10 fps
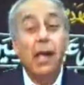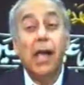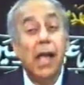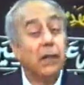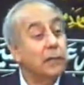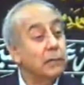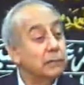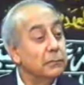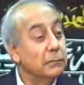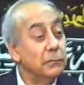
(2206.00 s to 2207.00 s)
And
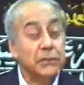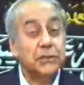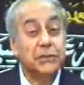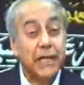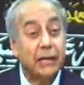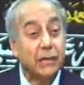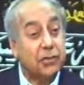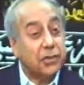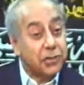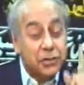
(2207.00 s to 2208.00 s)
it is said
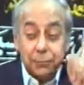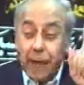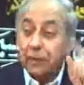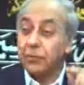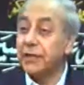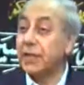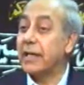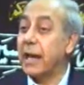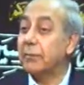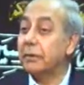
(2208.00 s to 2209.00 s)
that in respect of that
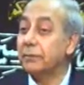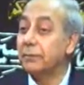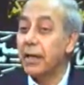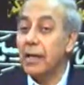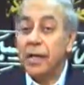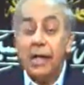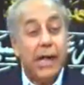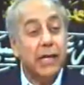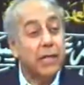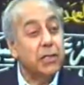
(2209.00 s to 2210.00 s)
camel,
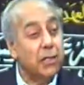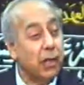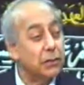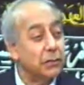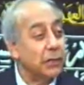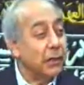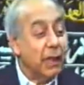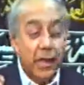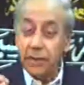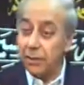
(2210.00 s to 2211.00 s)
he did not
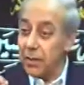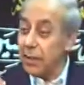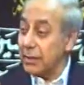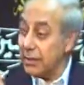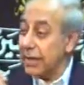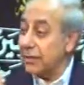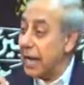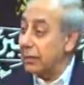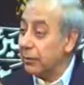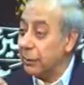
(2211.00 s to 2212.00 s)
hit that
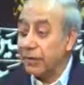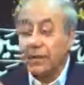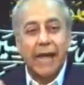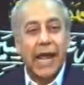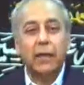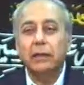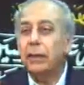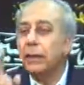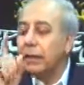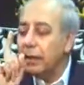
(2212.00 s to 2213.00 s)
camel with a cane
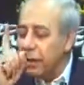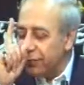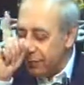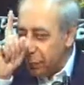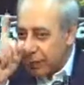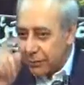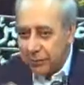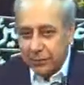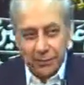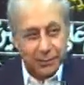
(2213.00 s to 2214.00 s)
even once.
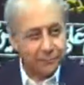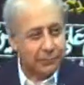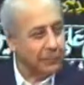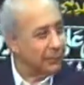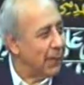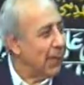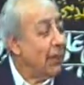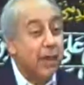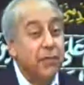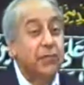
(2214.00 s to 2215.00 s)

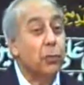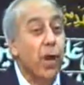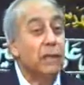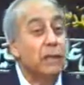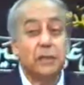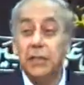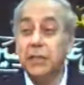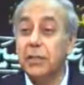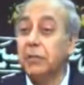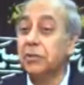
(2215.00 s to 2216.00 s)
Even once he
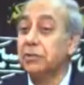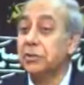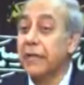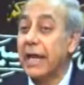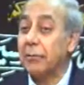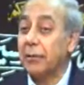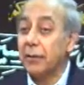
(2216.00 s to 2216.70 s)
did not use a camel,